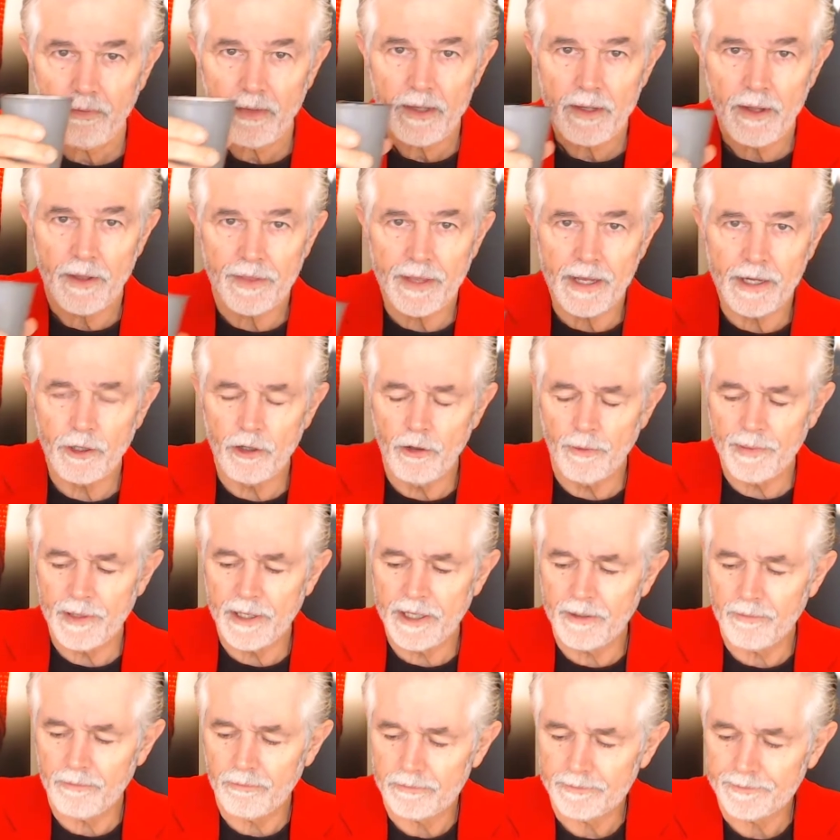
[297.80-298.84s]
Thank you,
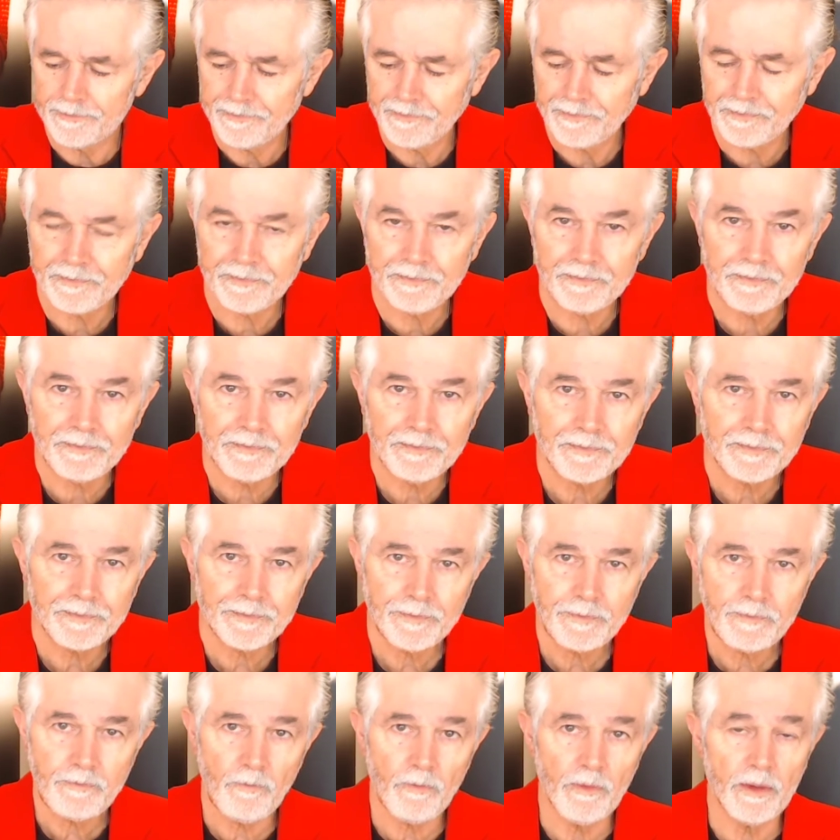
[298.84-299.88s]
Pete.
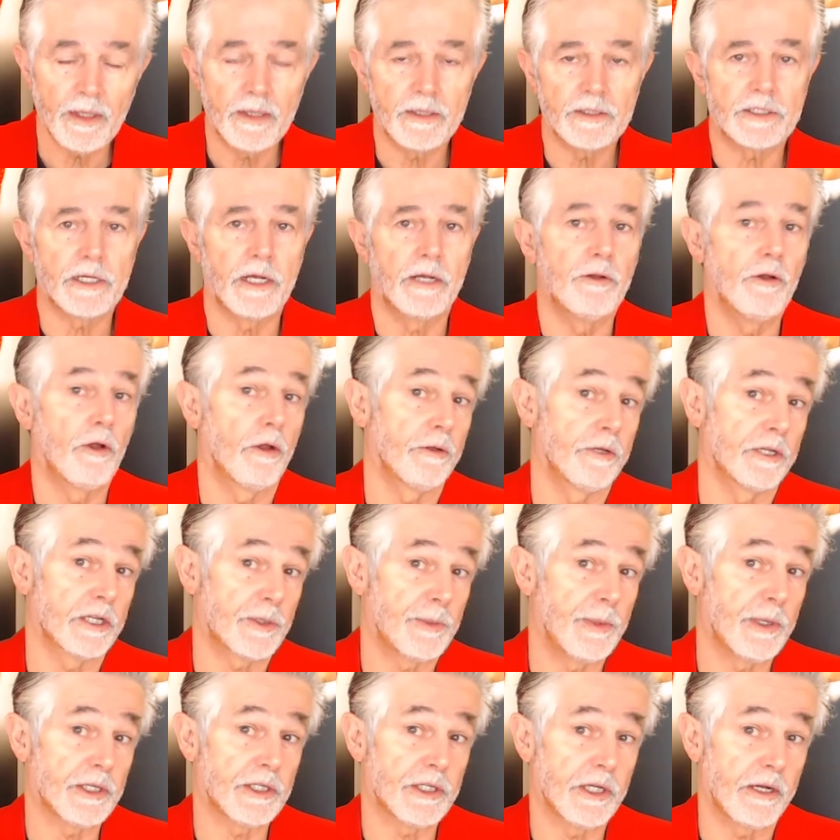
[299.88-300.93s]
So not an
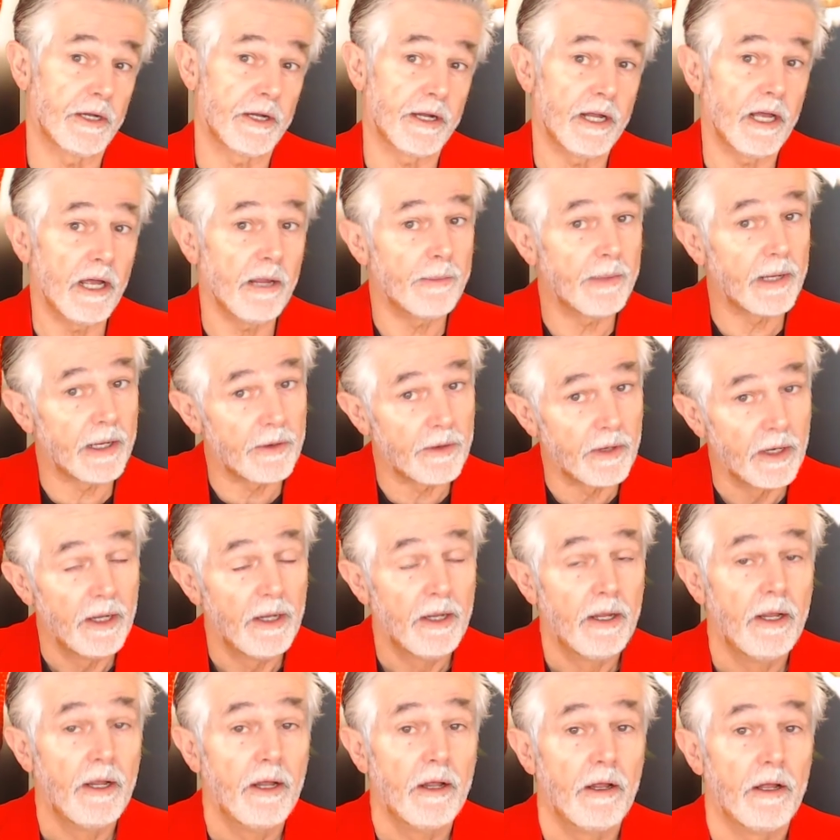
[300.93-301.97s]
espresso today, but
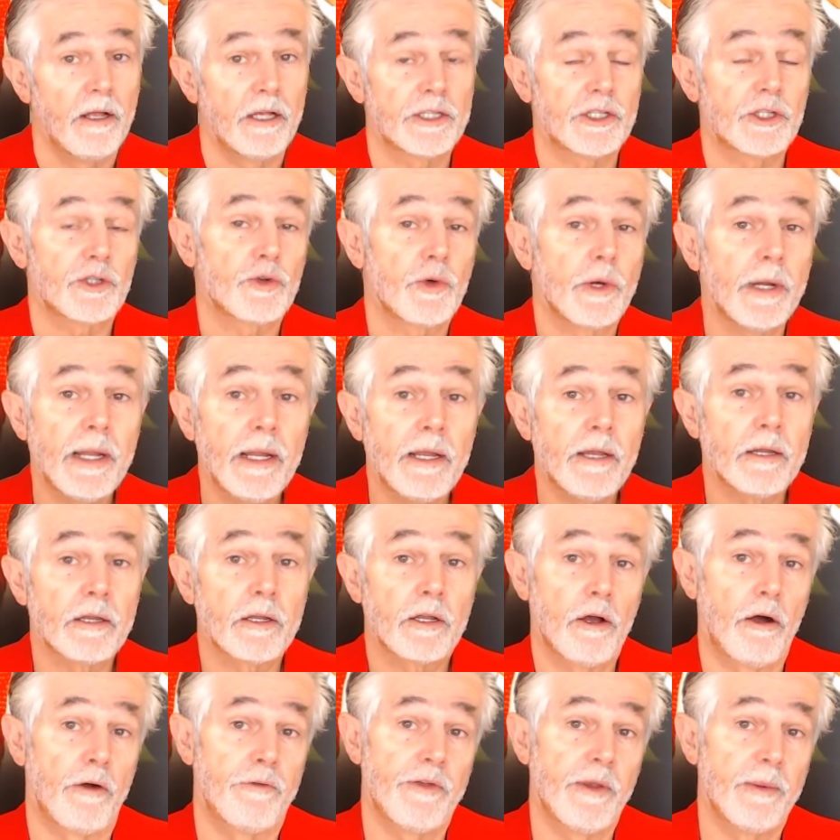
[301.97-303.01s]
Australian
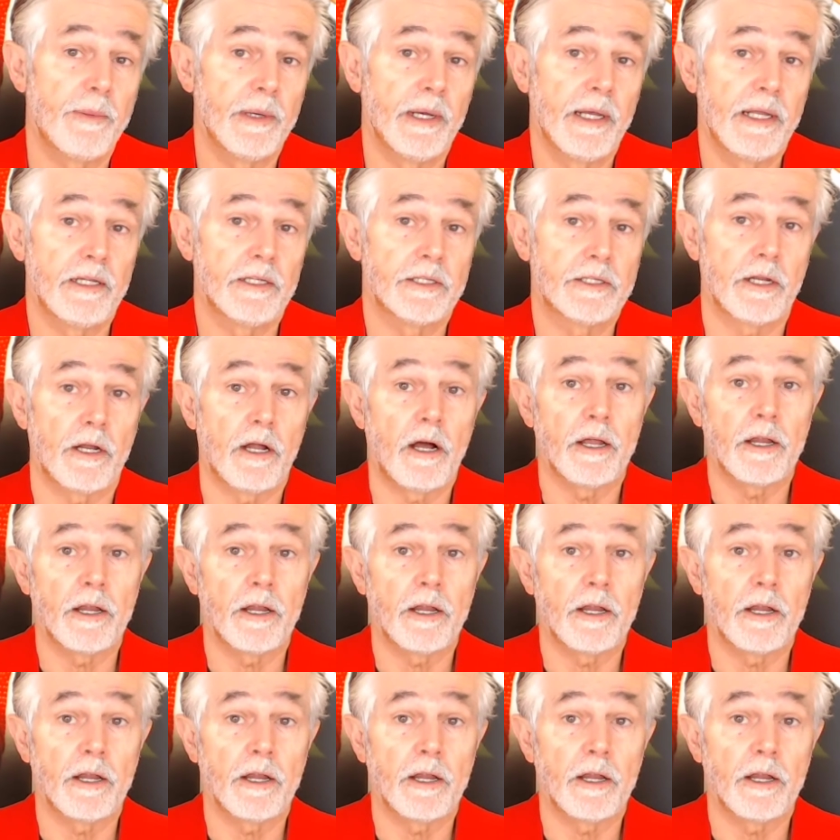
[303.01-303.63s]
coffee beans that I